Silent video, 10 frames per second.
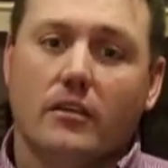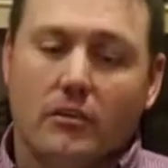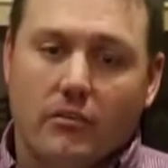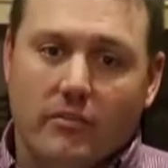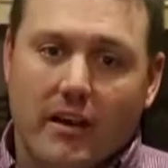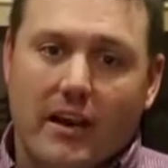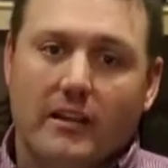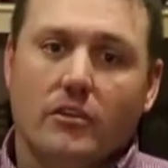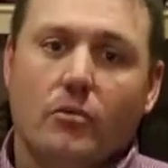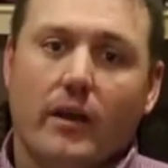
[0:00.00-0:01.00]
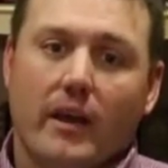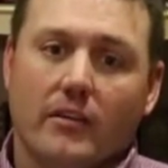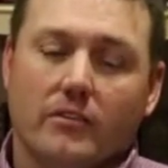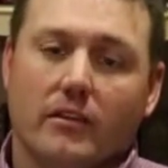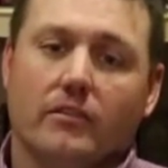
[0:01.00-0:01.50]
You find your way out
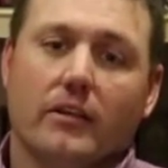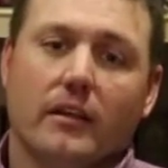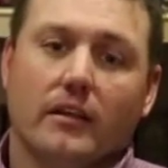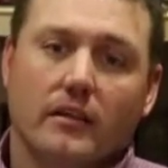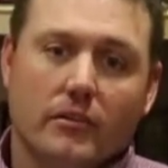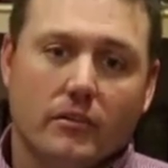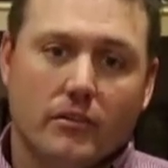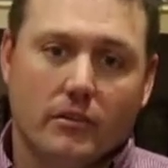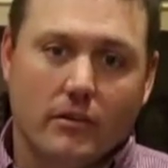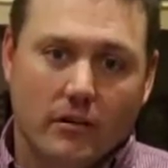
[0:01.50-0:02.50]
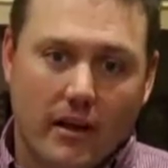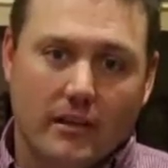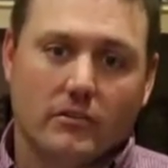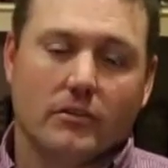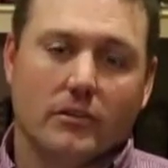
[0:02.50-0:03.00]
of suffering through
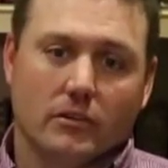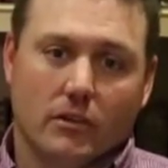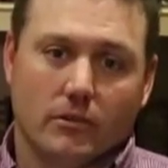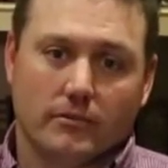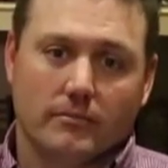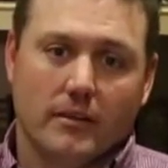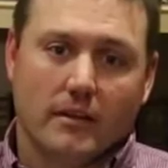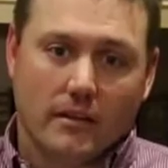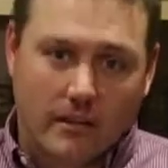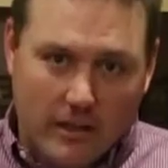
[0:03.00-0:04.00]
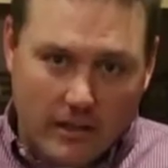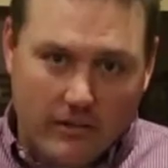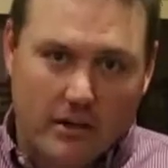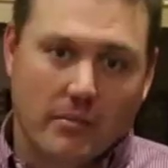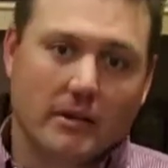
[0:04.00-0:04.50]
Christ alone. Thank you
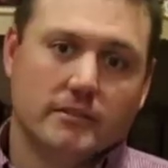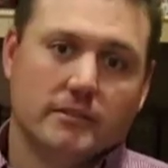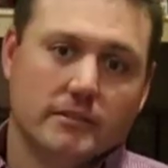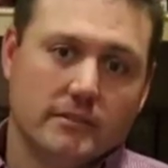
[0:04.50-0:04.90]
very much.